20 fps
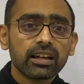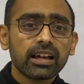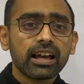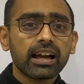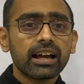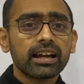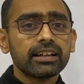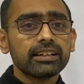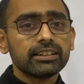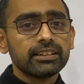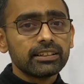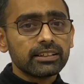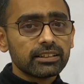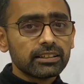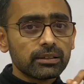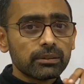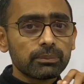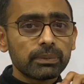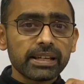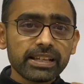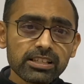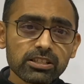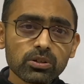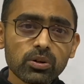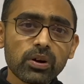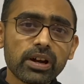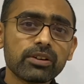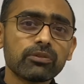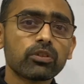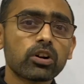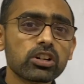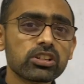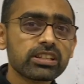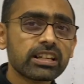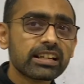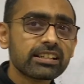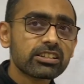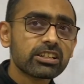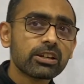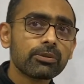and please go and watch
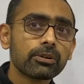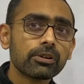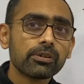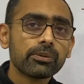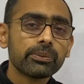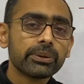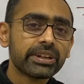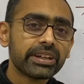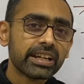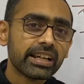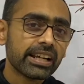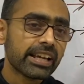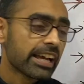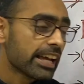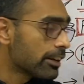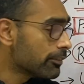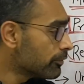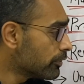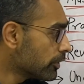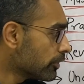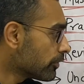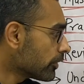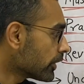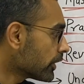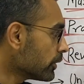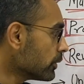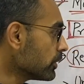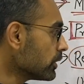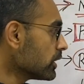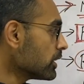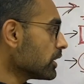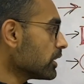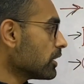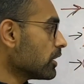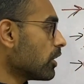that stream. It will be really helpful for you.